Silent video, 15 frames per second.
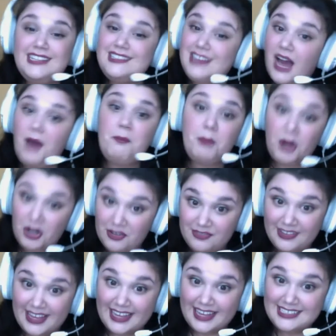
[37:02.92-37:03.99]
not
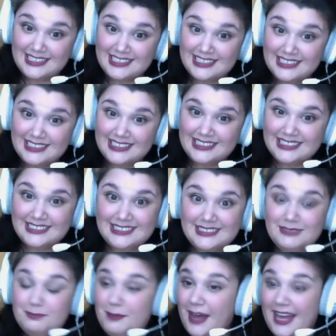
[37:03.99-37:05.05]
perfect
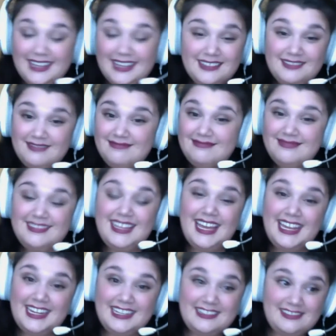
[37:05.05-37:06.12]
by
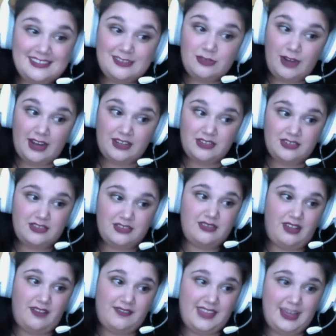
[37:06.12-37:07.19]
any stretch
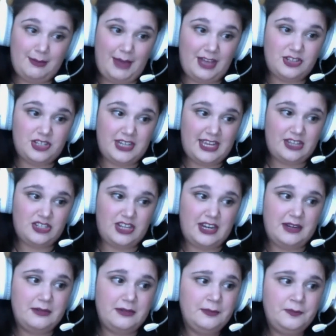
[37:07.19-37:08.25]
of the
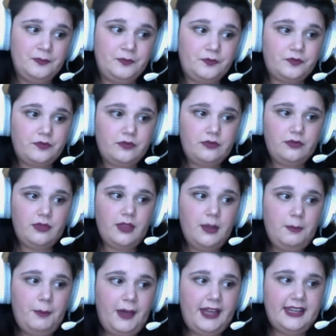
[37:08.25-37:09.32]
imagination,
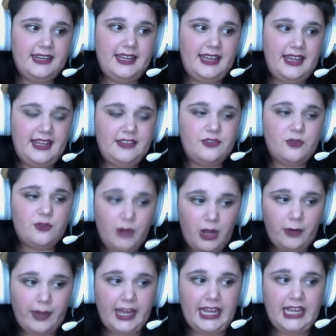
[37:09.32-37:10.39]
but it's
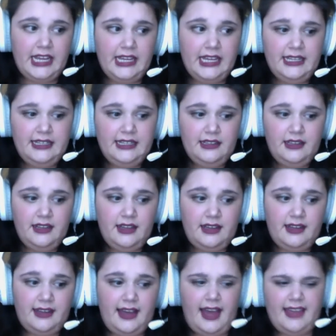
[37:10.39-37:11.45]
growing.
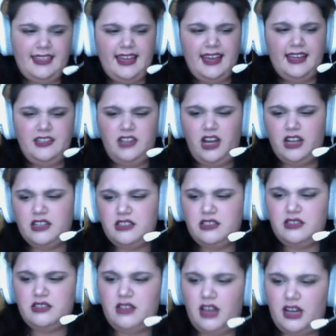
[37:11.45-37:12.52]
I think I talked
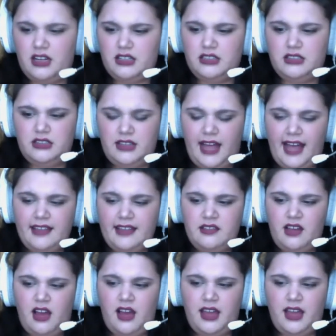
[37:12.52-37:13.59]
last
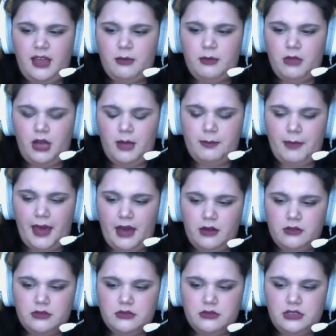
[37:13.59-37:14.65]
time
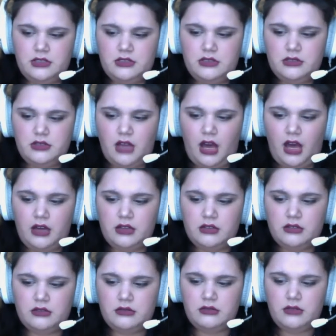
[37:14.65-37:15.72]
about
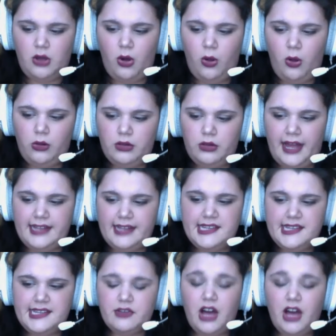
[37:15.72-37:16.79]
the whole
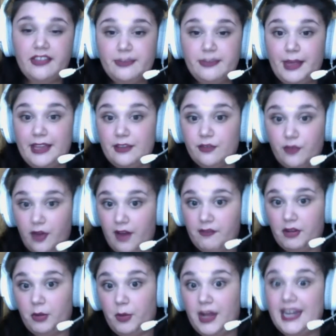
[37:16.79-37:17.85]
idea of cosplay is for
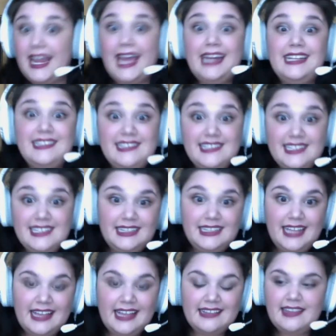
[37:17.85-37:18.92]
everyone, and it still is.